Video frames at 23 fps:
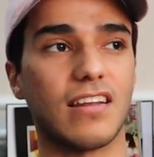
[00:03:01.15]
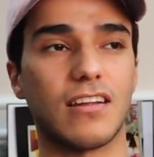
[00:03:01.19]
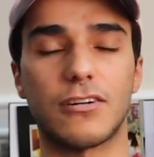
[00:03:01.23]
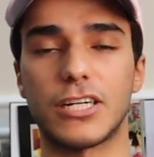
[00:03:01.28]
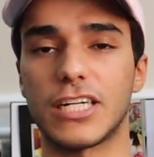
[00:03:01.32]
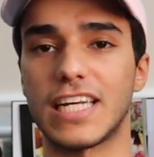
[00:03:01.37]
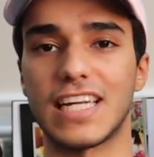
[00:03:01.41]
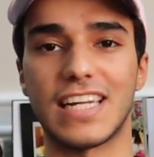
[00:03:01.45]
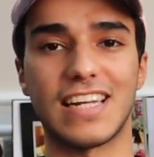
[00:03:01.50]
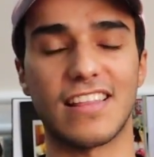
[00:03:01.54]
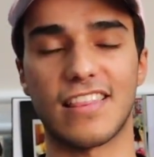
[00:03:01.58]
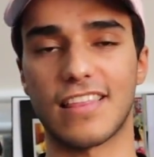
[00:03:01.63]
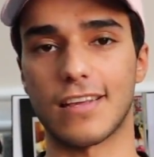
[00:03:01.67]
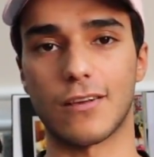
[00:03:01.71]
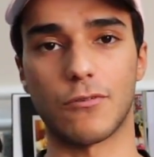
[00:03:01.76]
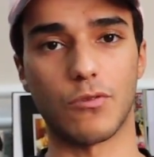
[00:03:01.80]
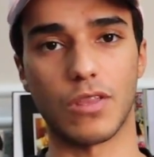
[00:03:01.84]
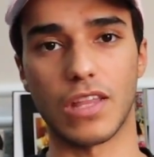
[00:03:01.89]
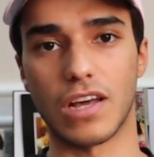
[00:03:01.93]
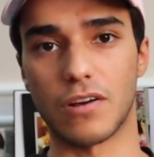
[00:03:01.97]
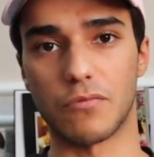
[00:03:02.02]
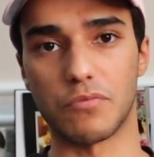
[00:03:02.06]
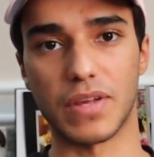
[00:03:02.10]
learn anything
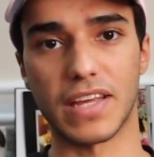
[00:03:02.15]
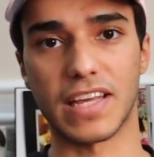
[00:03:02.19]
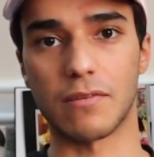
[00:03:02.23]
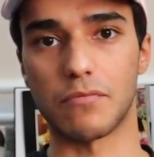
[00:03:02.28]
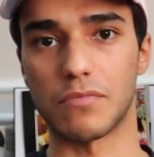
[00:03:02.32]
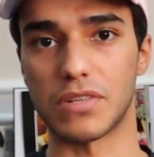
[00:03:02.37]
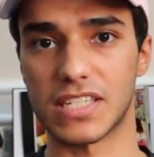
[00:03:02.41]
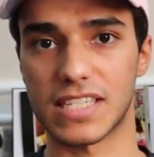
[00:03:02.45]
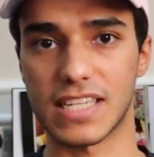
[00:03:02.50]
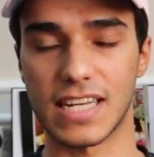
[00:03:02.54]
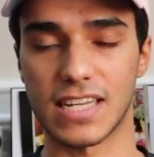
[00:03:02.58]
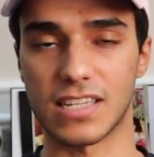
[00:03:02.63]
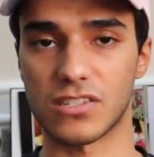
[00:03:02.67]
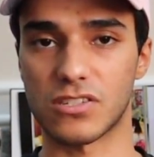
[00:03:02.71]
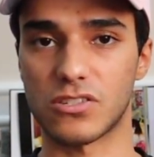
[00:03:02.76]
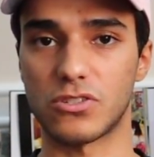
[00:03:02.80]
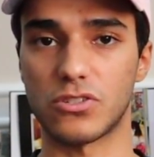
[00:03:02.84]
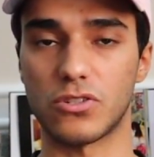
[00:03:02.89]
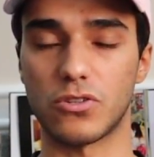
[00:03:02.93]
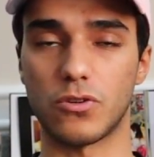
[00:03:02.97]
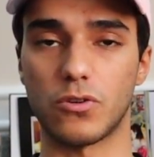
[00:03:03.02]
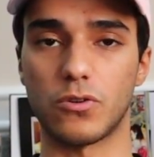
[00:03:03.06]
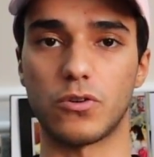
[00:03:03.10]
without making mistakes,
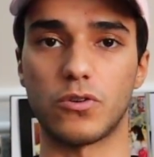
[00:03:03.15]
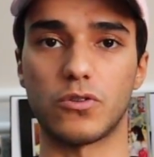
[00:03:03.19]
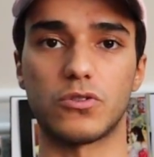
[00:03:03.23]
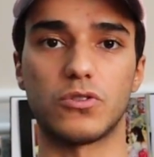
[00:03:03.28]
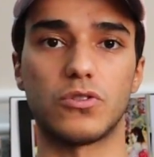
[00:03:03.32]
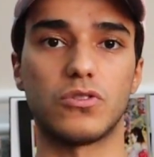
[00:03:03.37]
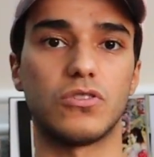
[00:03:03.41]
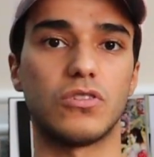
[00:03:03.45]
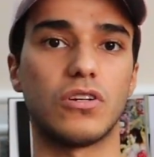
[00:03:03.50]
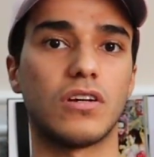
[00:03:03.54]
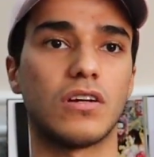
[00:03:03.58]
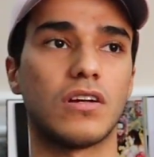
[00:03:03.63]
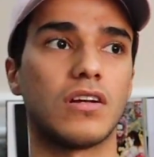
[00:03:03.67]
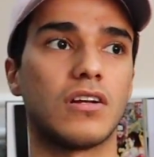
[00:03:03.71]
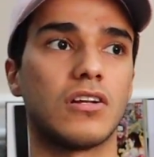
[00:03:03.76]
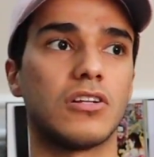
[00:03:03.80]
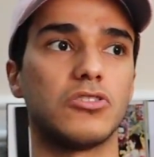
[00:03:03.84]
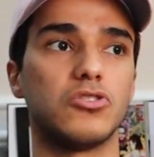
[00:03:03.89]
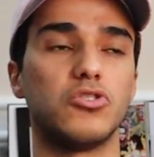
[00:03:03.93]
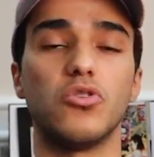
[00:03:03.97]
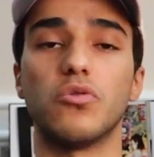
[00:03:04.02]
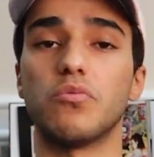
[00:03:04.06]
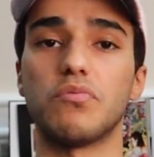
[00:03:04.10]
so
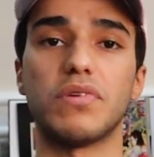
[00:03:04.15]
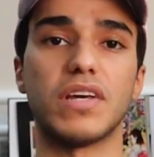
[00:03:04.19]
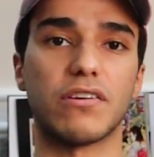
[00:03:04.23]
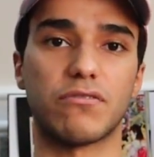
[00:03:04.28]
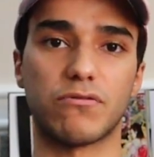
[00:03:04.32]
don't be